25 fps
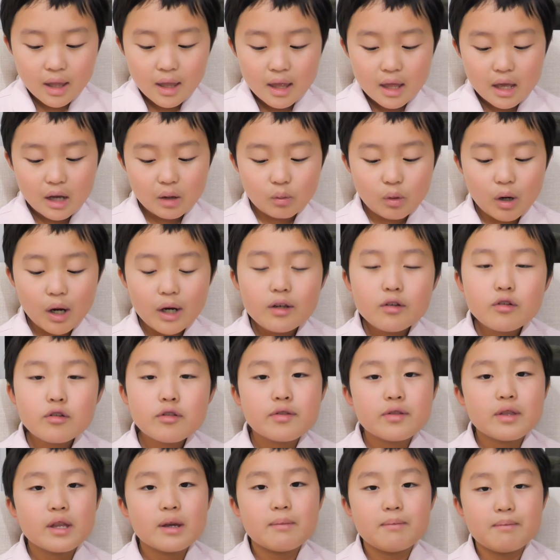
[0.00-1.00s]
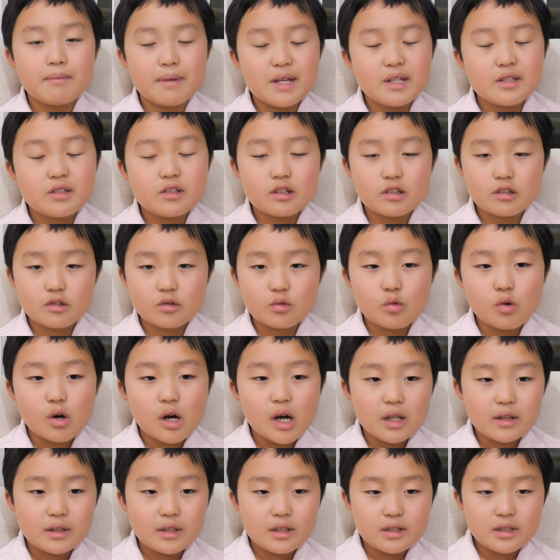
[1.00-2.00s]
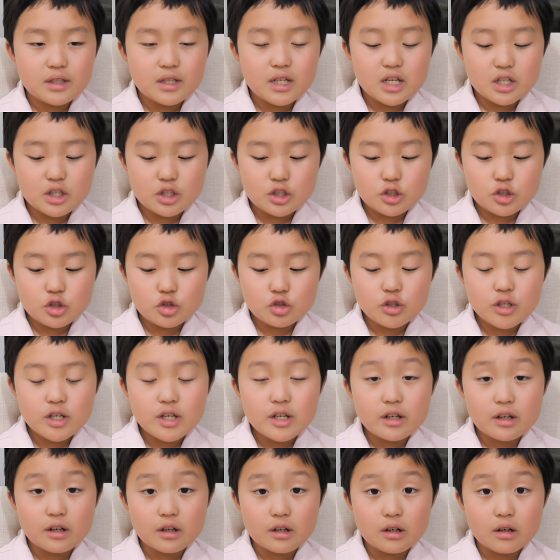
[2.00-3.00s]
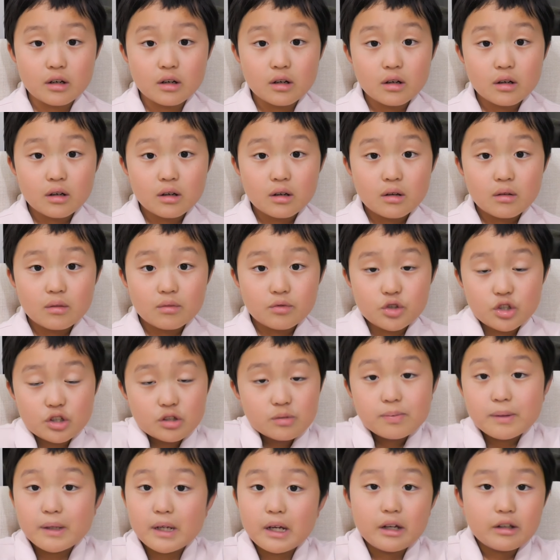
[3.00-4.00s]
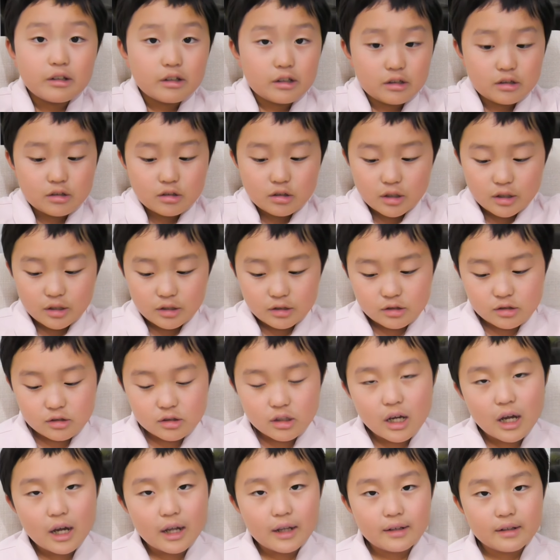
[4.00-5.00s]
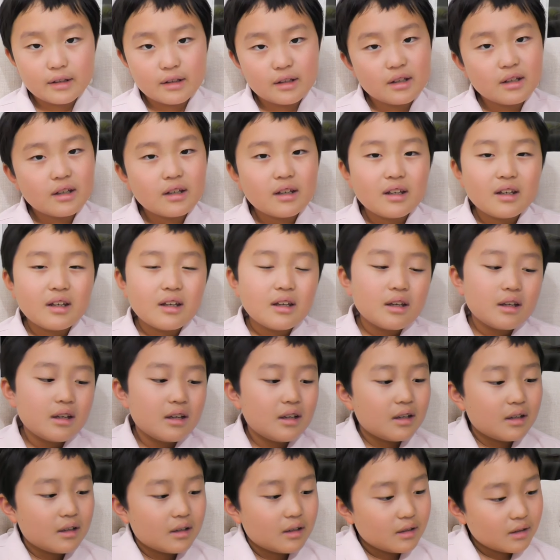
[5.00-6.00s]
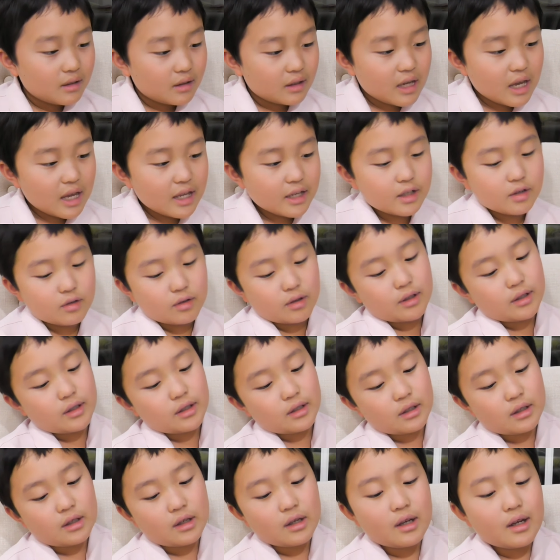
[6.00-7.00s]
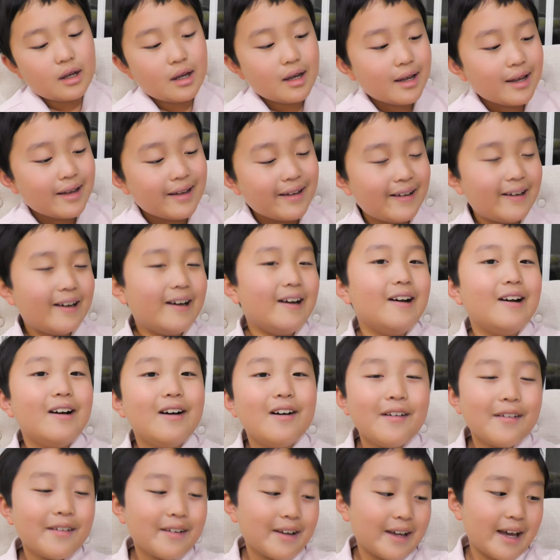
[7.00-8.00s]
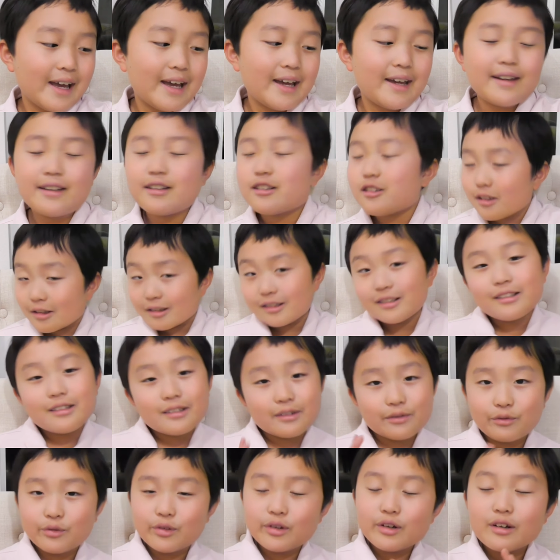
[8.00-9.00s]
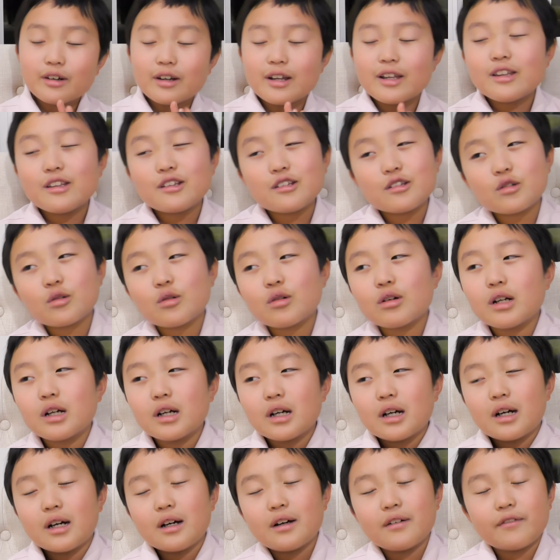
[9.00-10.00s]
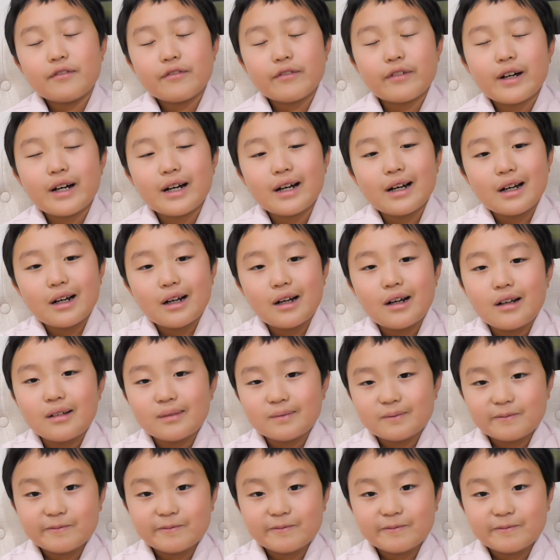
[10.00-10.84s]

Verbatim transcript: why do you think that Min doesn't want to teach Tree-ear just because he's not his son? Anyway, okay, so we're in sort of, uh,